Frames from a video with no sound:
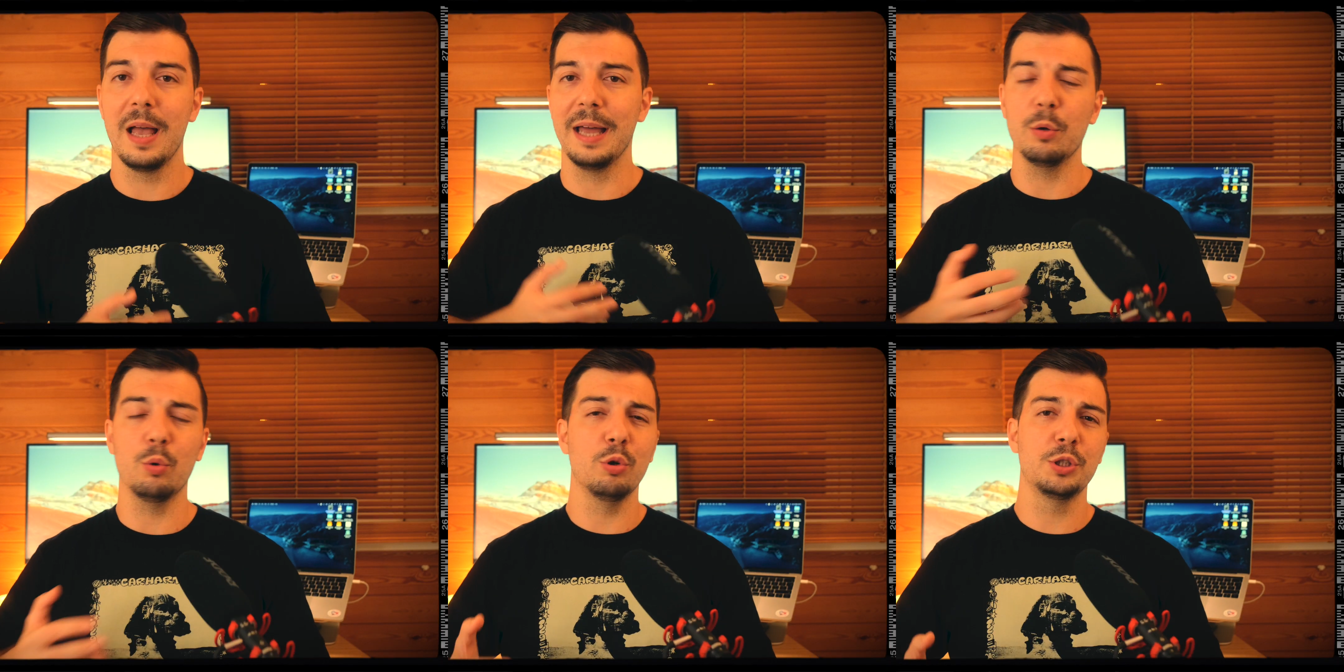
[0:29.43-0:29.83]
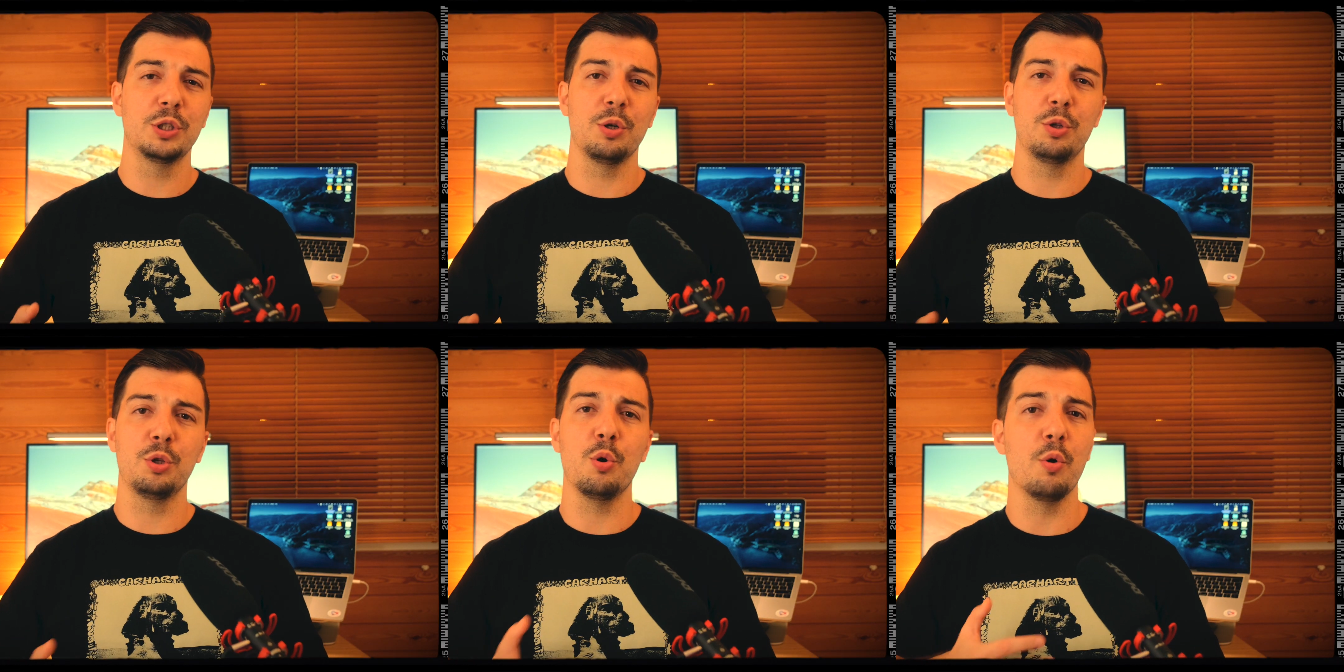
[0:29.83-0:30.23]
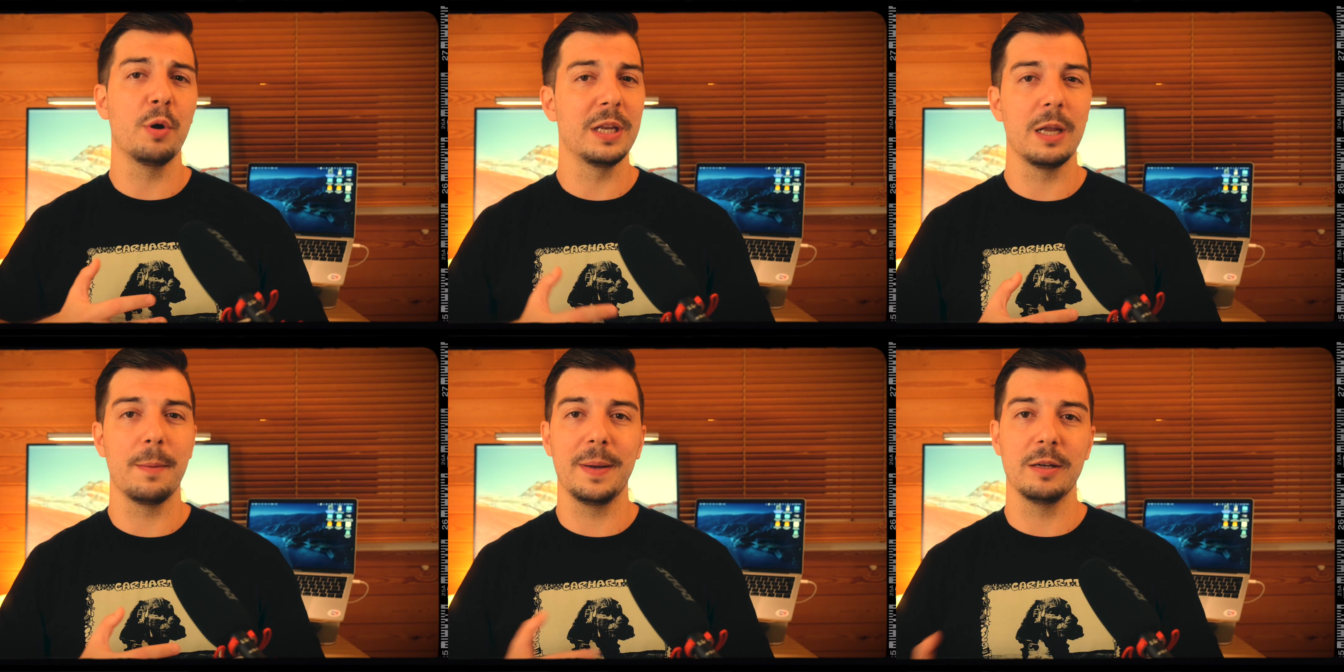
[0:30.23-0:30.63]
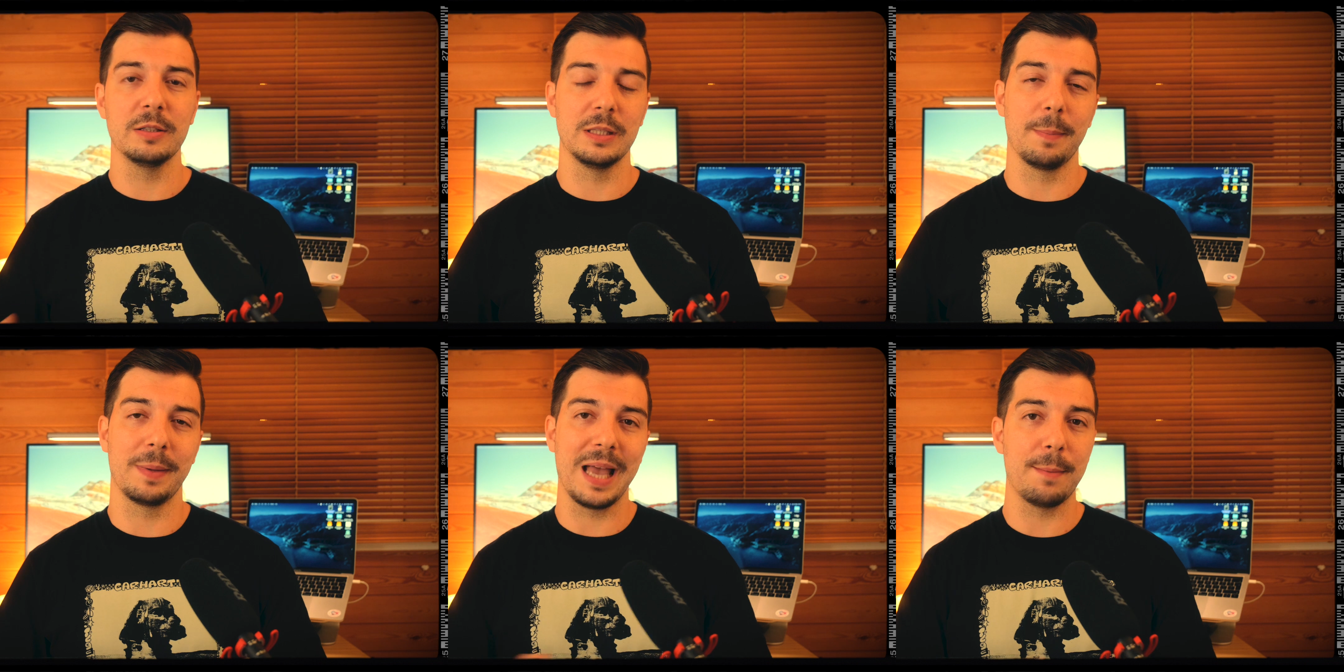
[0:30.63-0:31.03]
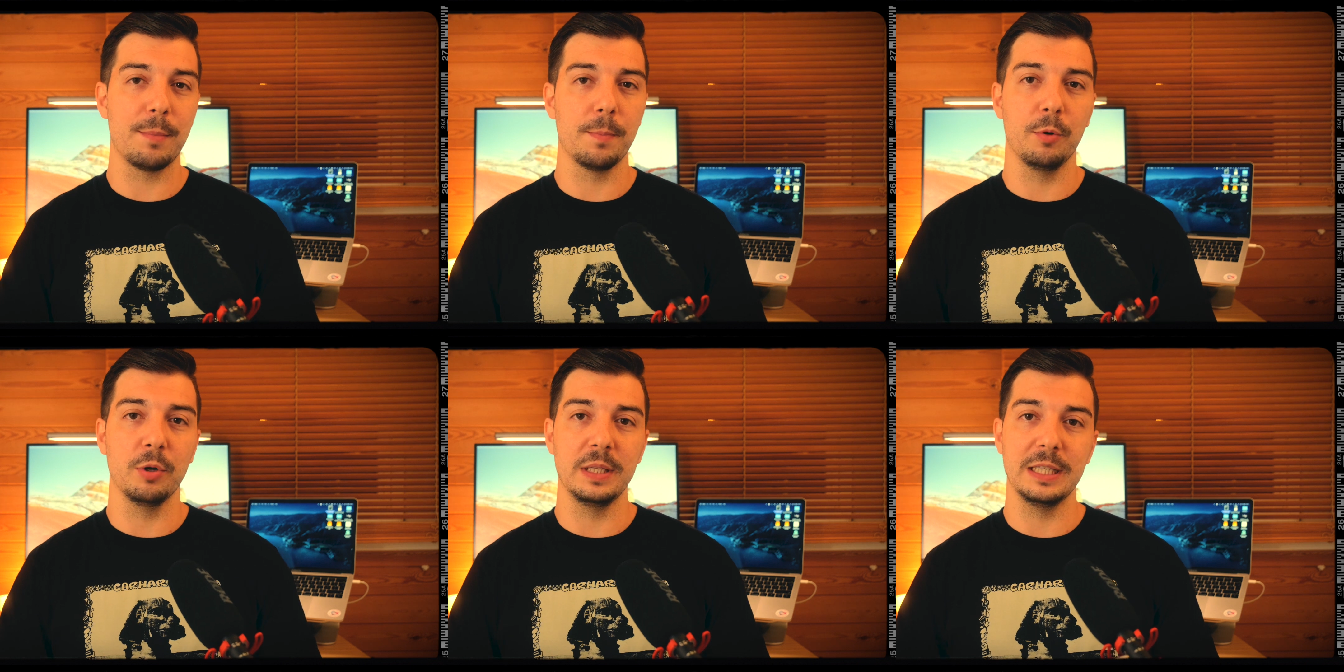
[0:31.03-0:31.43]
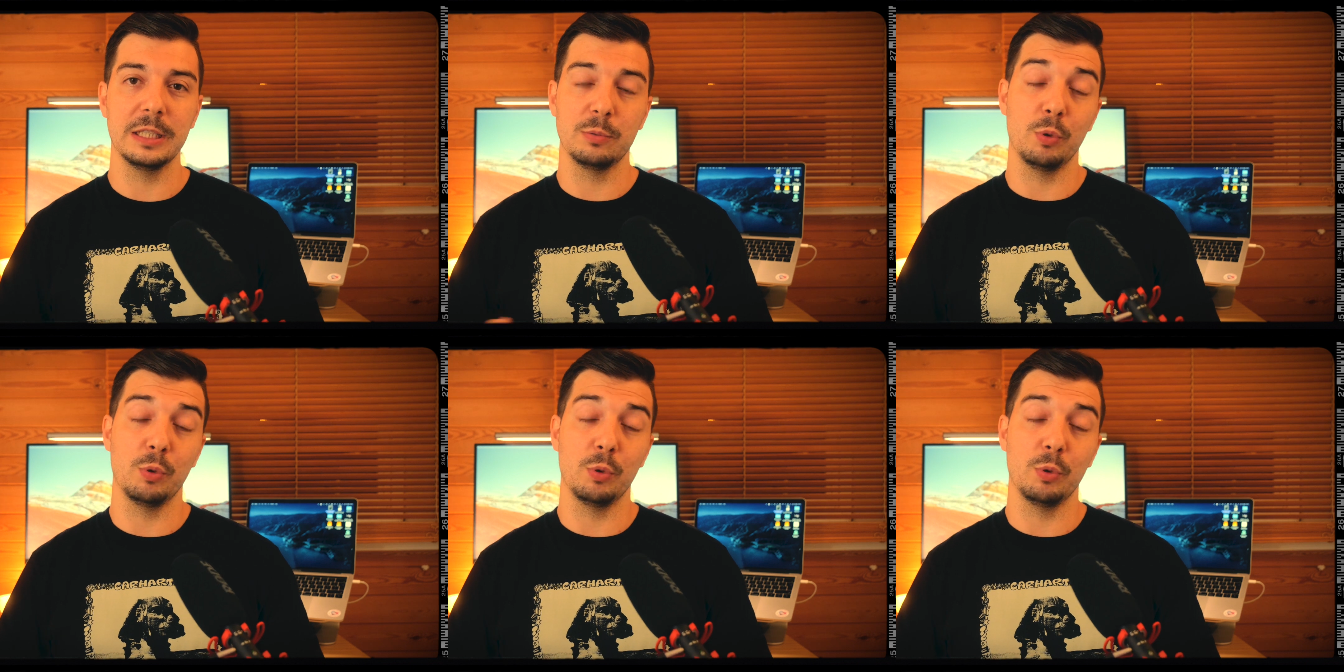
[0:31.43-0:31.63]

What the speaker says: and also talking about some camera bodies